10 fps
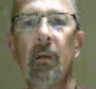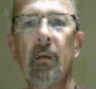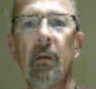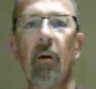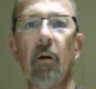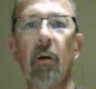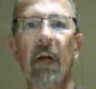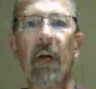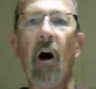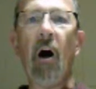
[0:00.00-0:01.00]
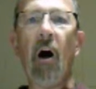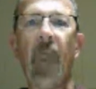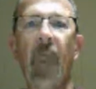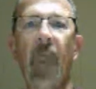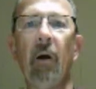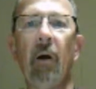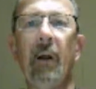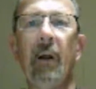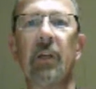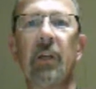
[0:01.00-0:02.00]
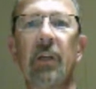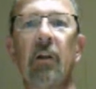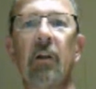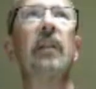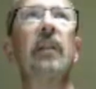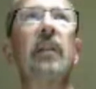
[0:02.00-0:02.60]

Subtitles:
notice how all 4 items are clicked